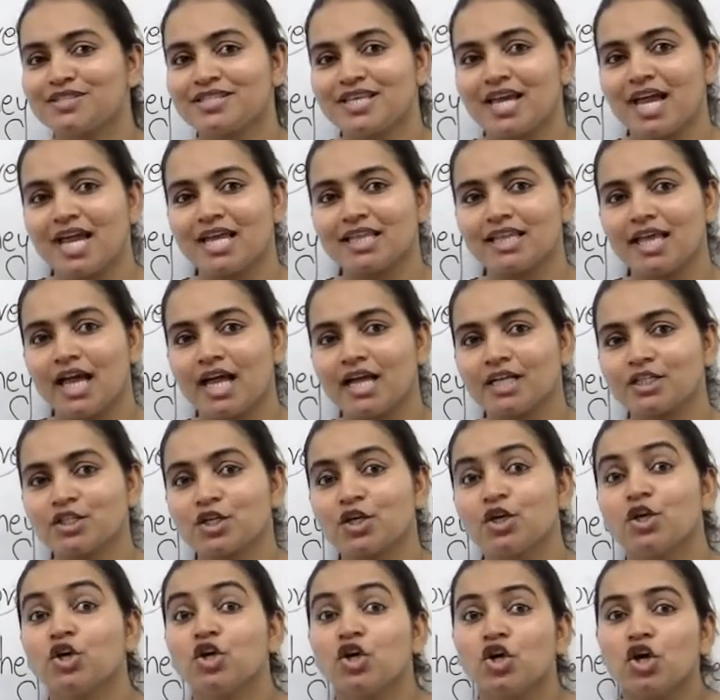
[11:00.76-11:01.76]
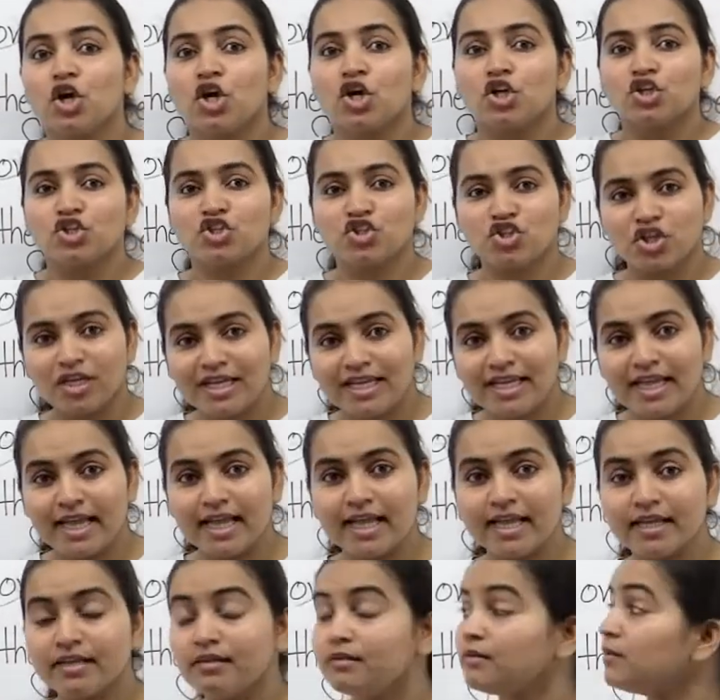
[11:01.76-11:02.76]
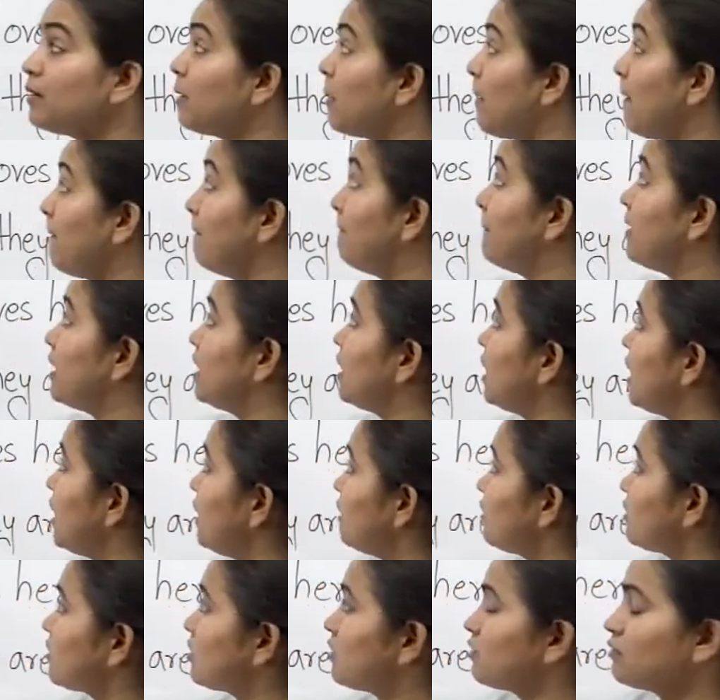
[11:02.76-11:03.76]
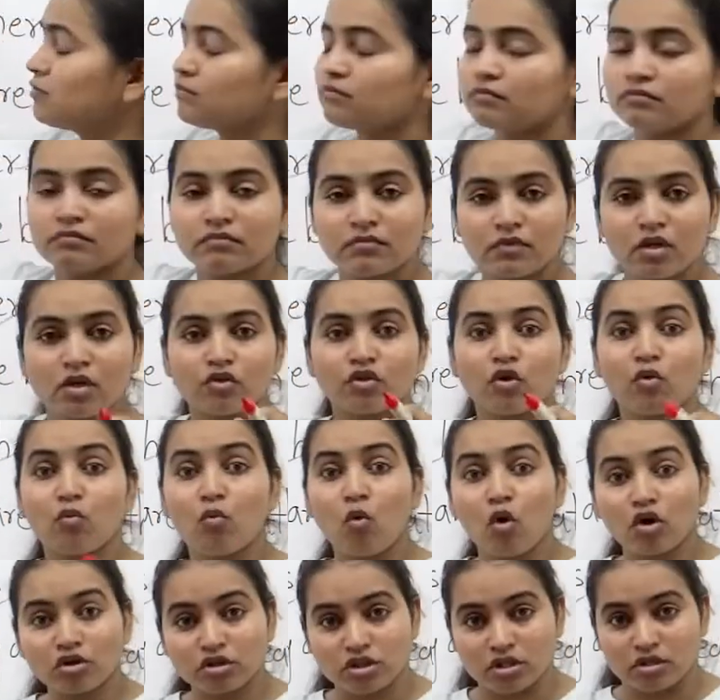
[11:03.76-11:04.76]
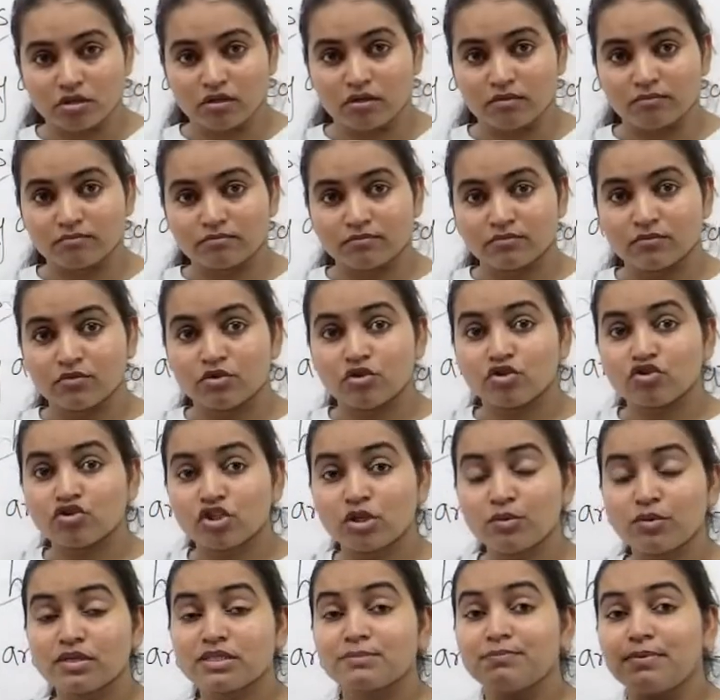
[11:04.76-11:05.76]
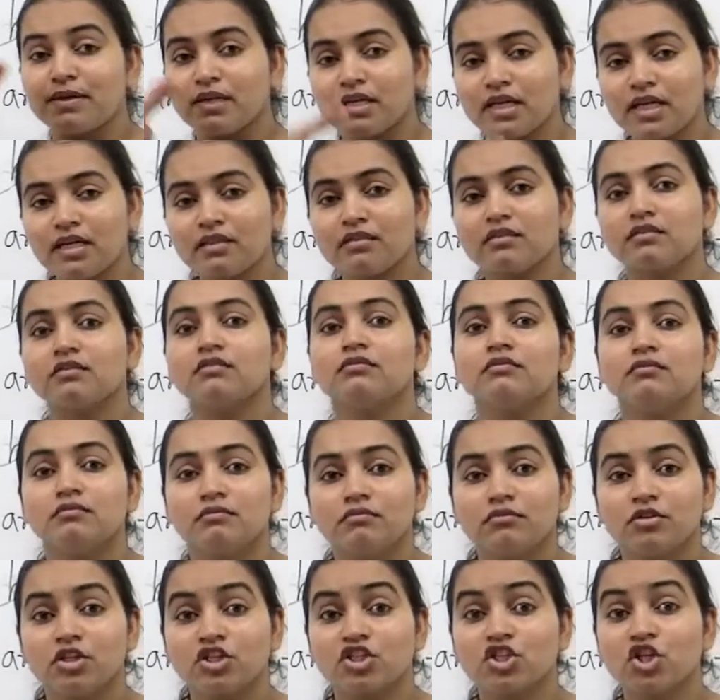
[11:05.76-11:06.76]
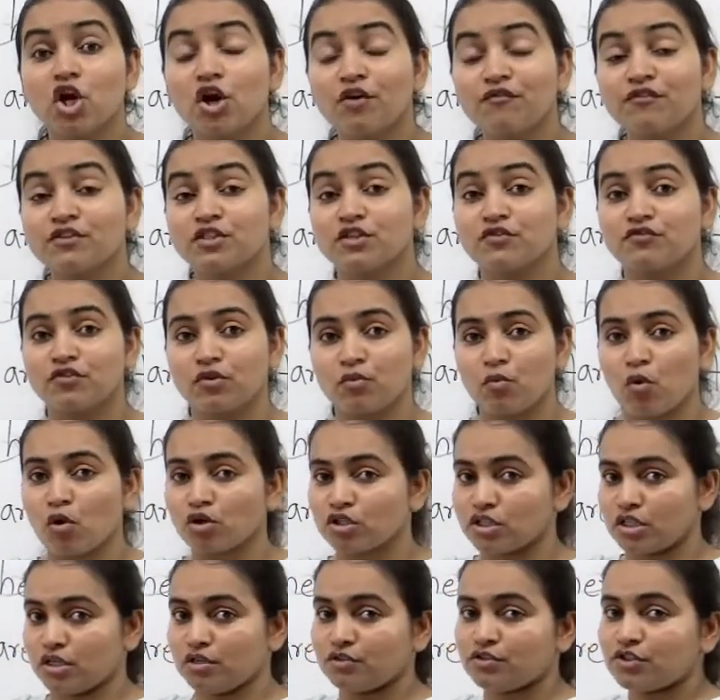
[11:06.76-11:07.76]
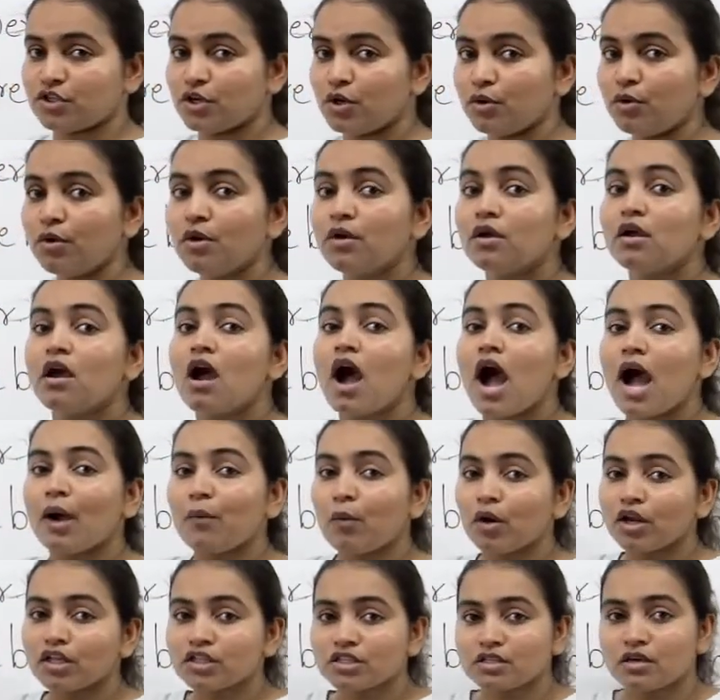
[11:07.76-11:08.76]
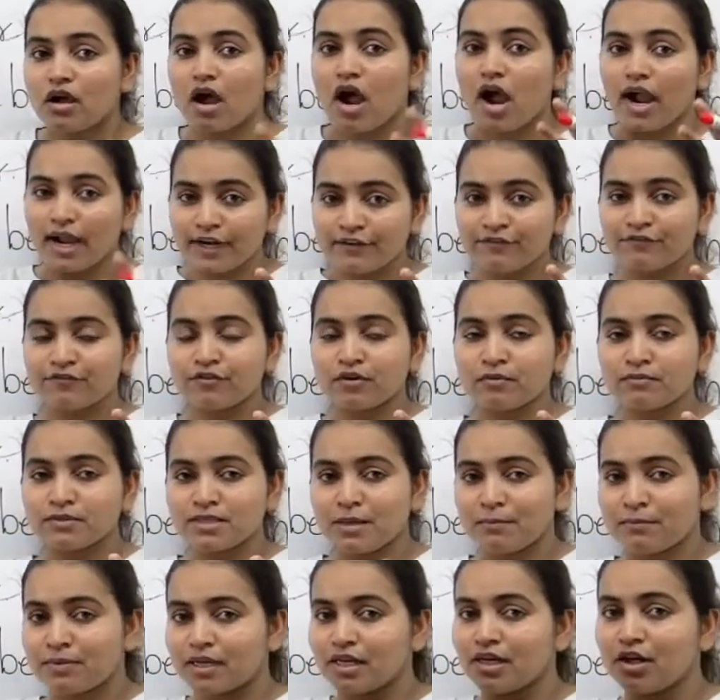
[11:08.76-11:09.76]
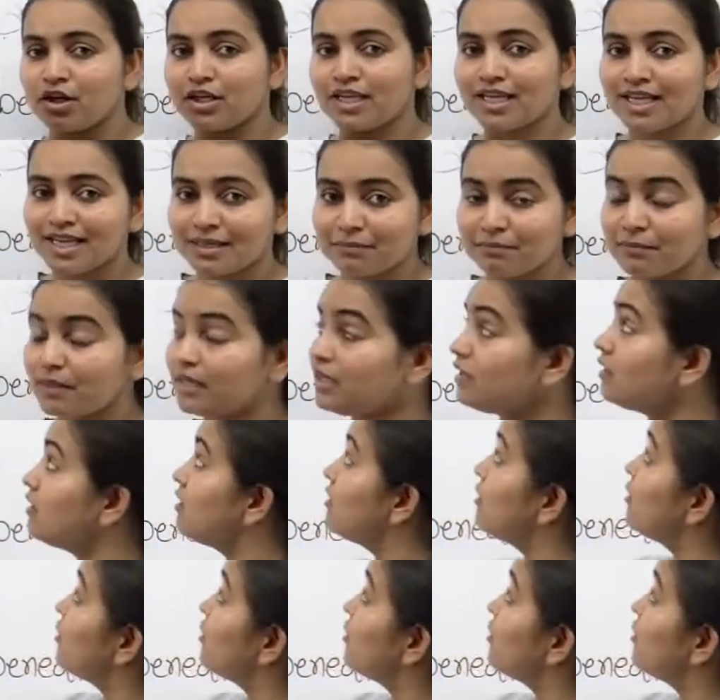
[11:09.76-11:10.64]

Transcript: say that she hid beneath the water. She was beneath the surface of the water. So I wanted to hide from somebody looking at me.